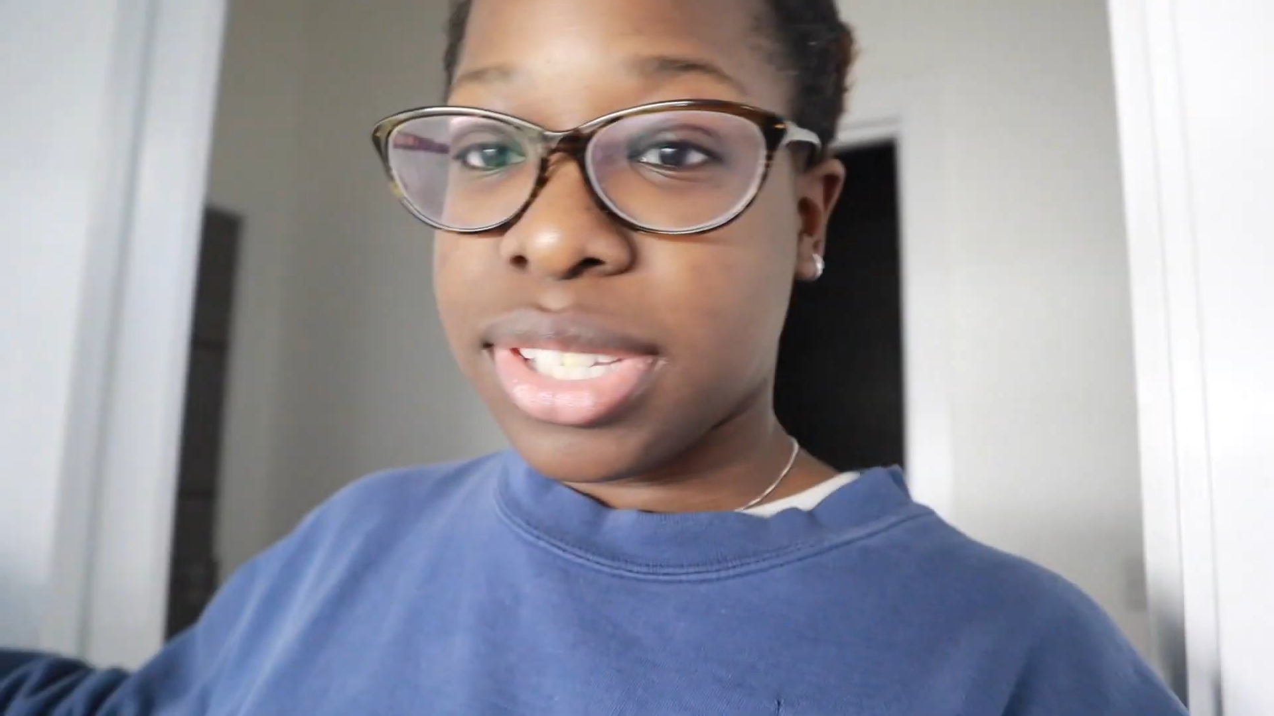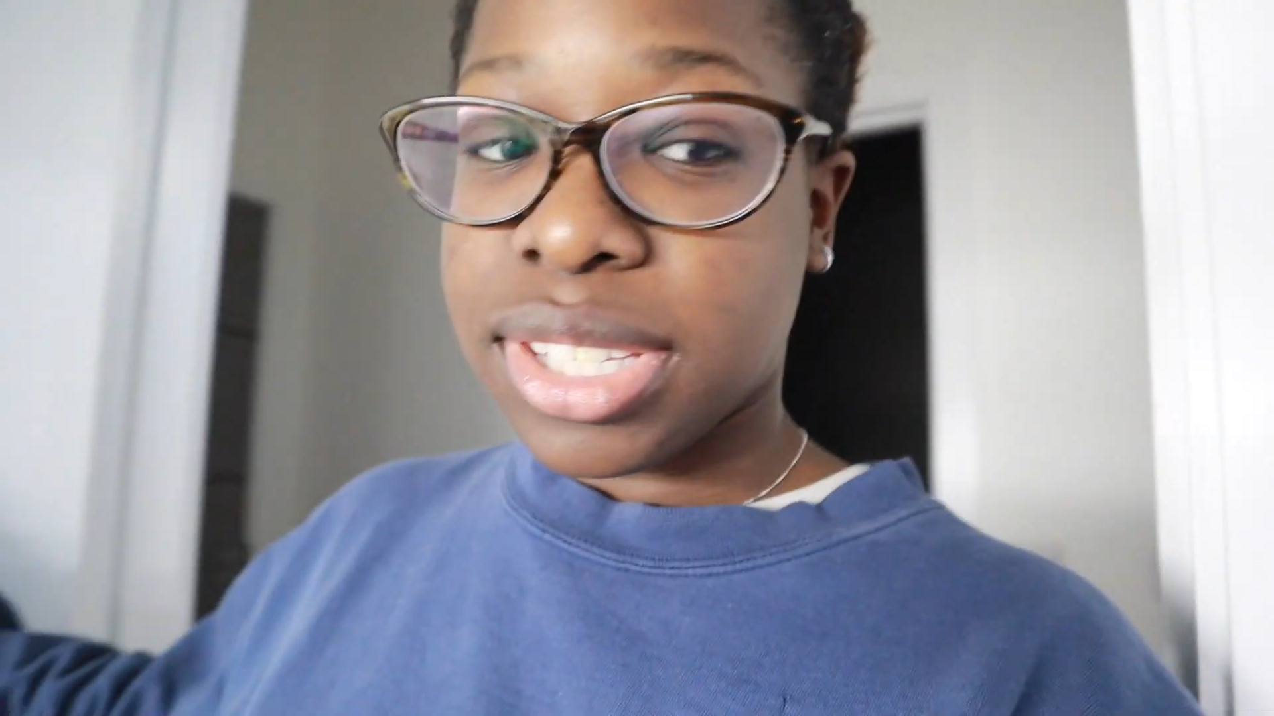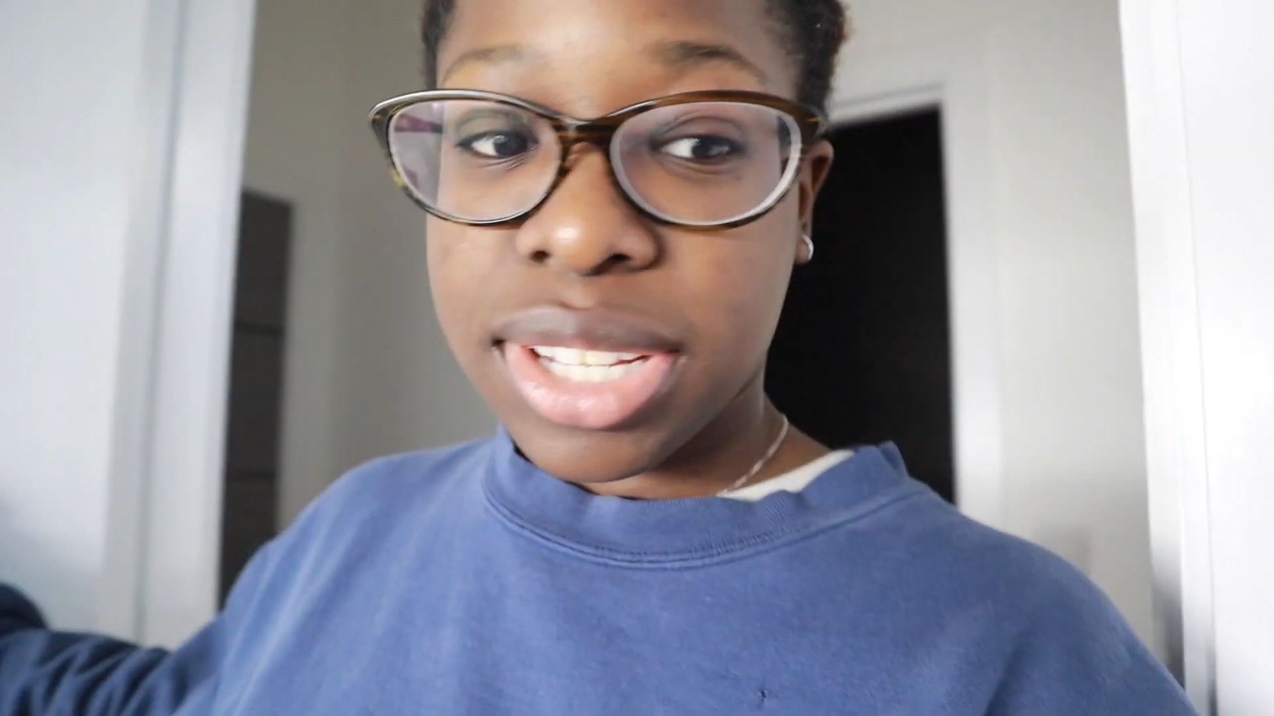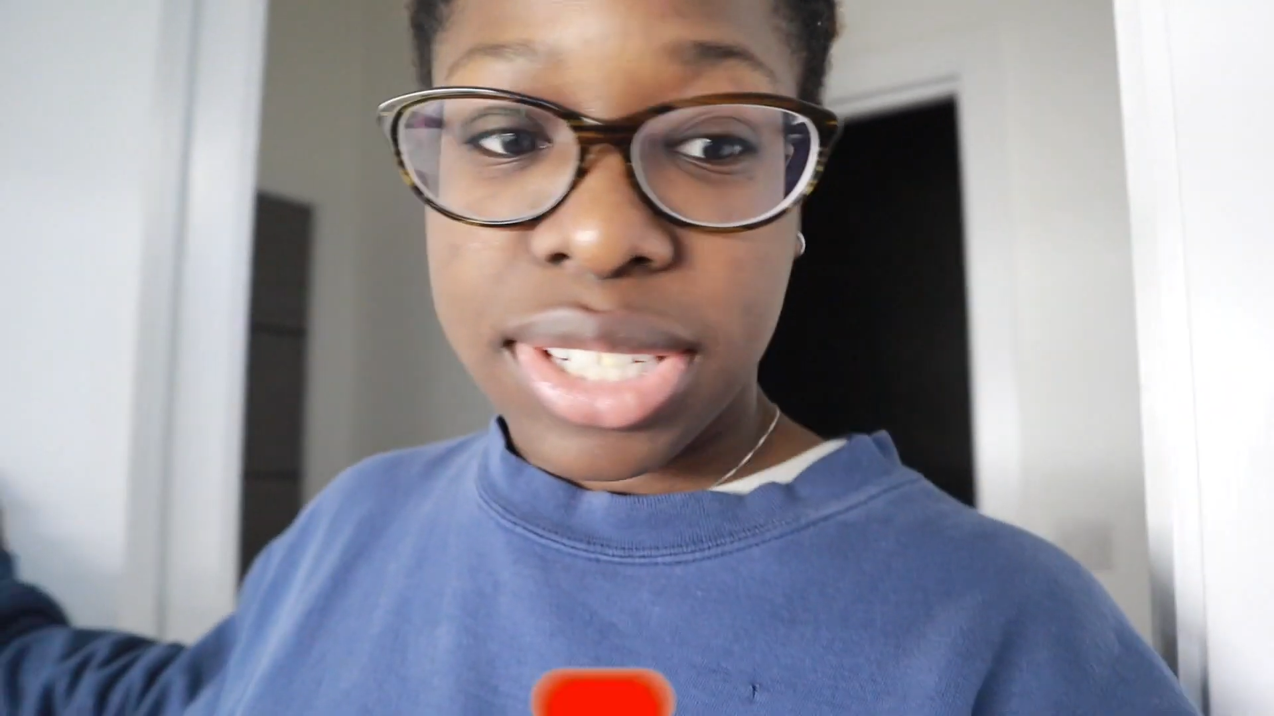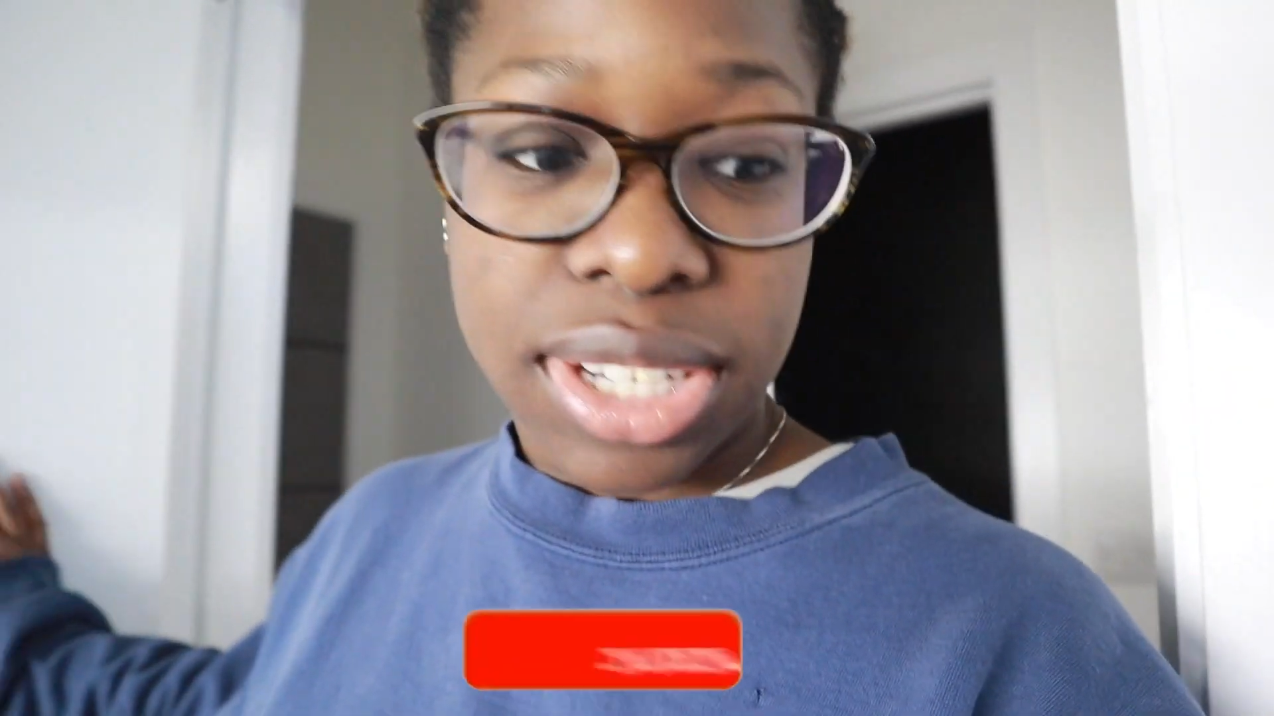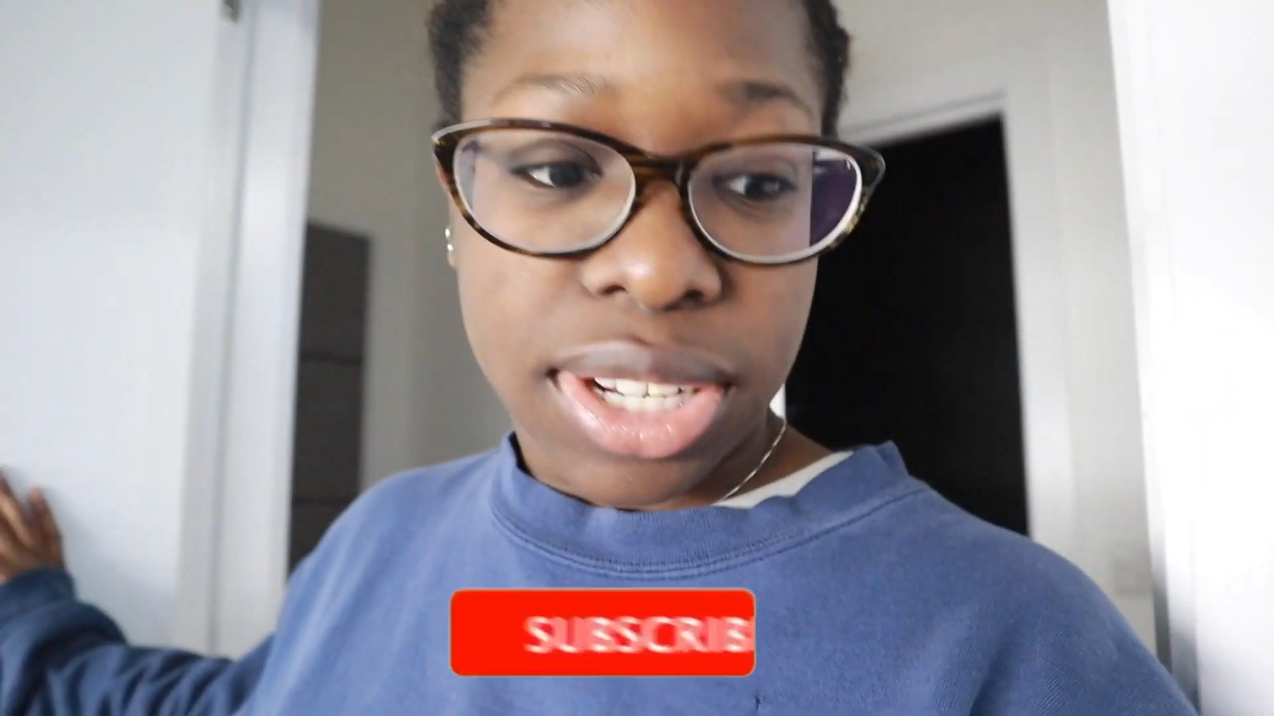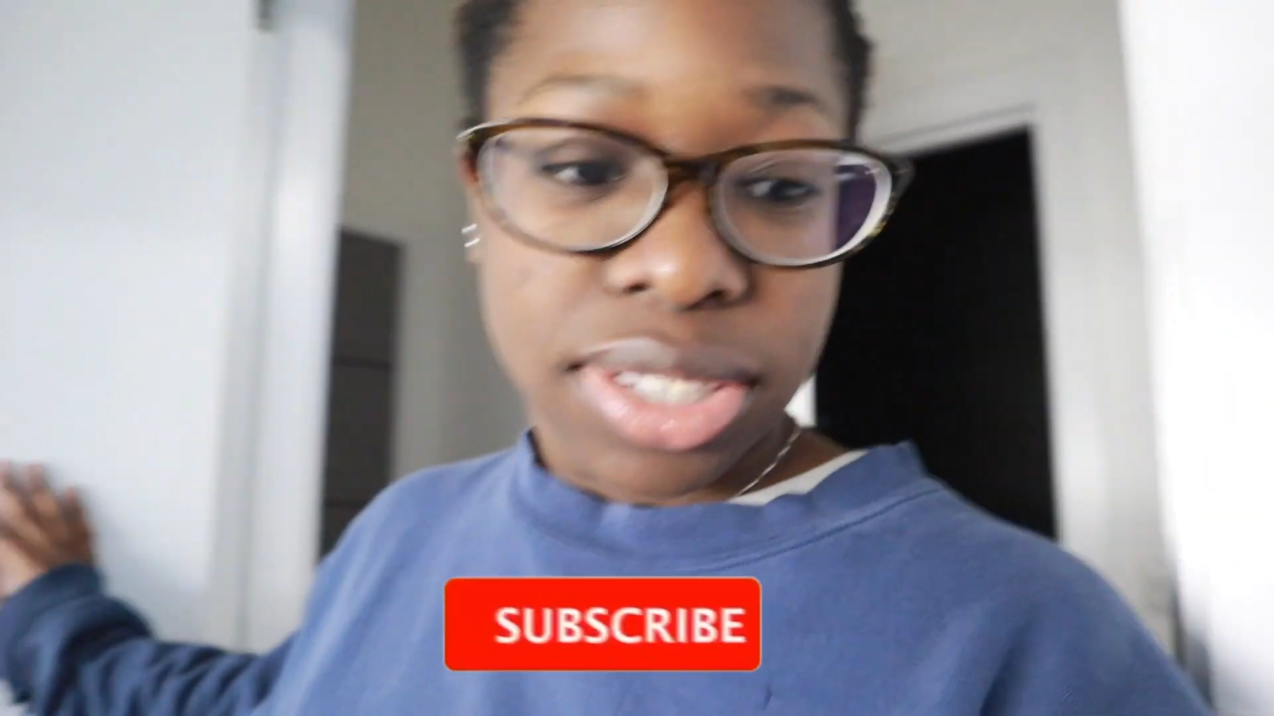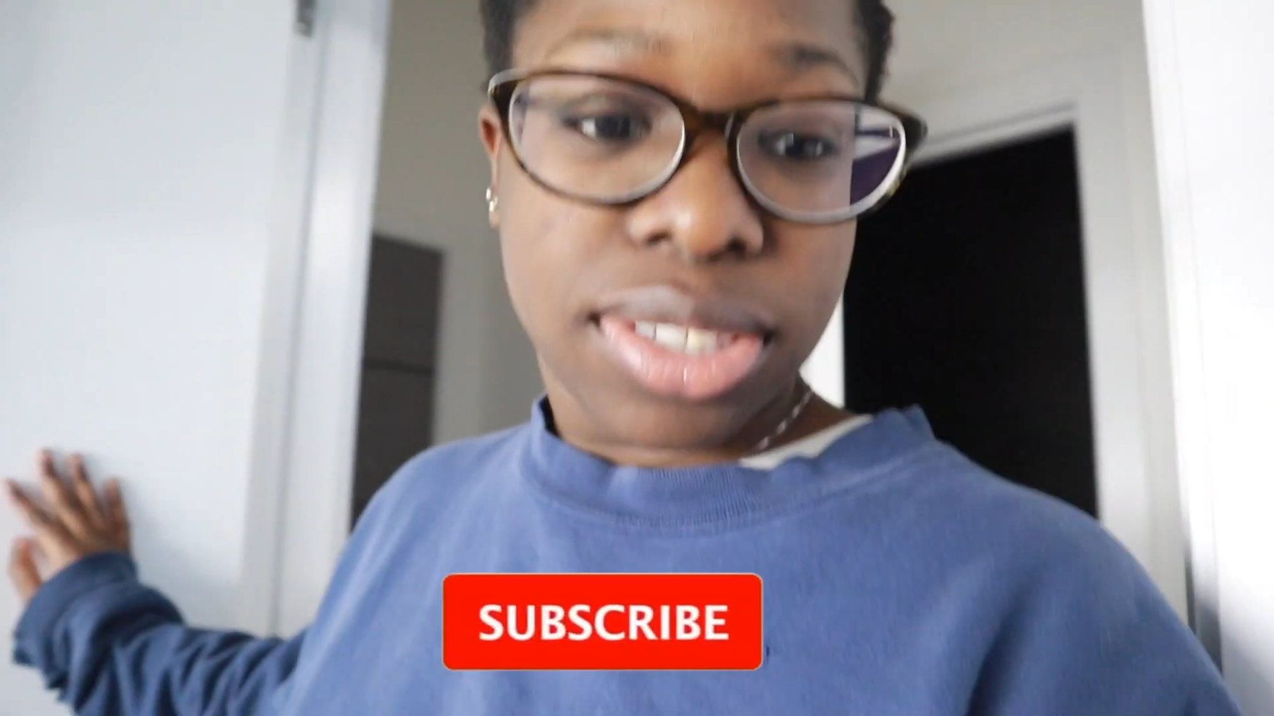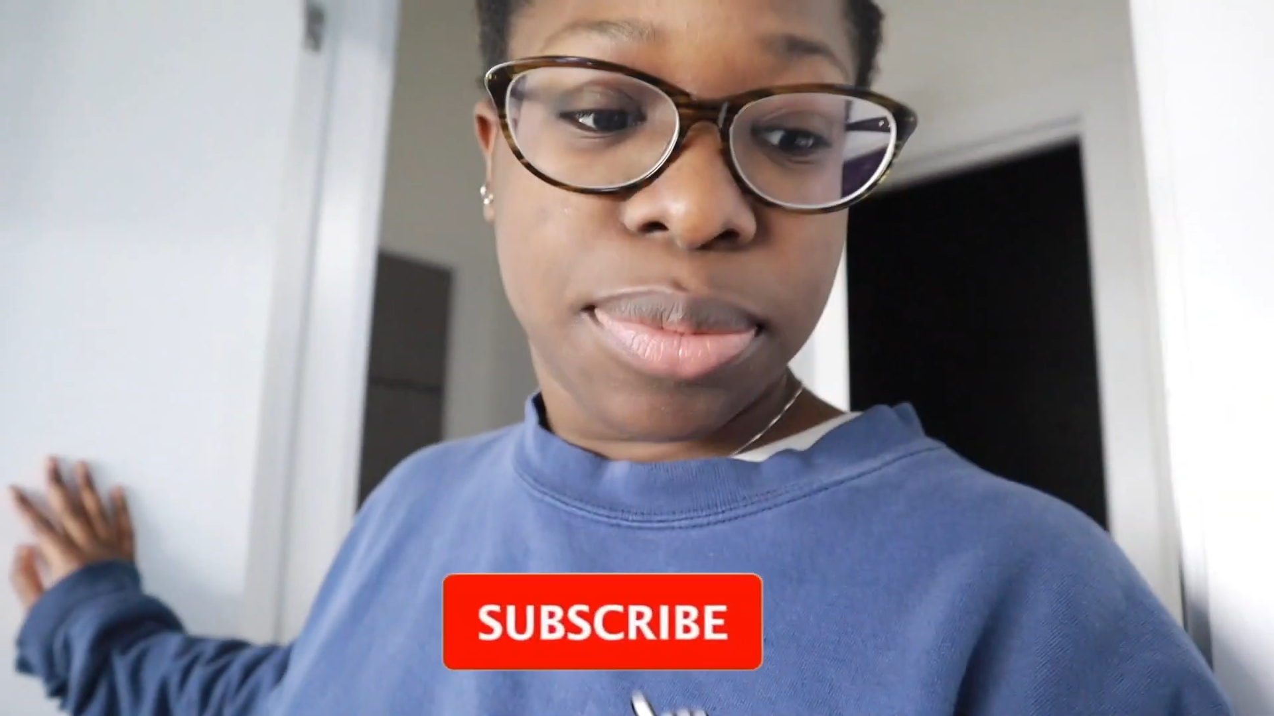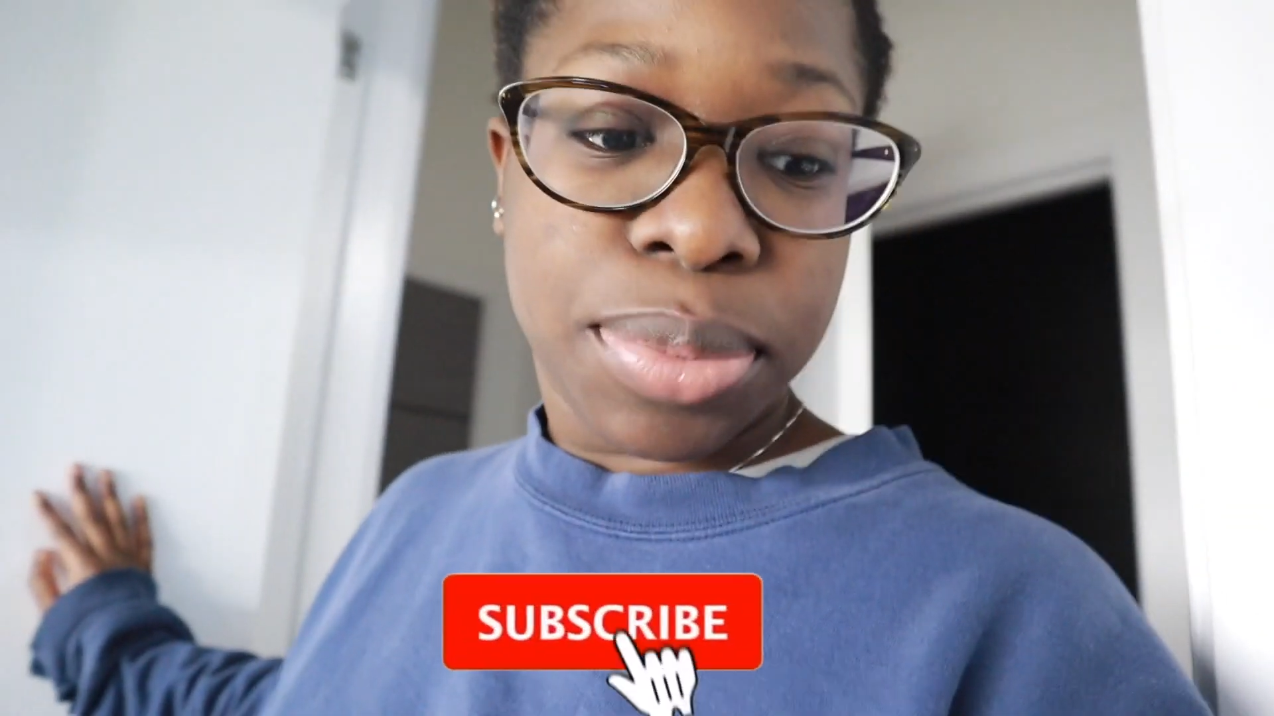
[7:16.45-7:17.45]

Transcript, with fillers: this kitchen out,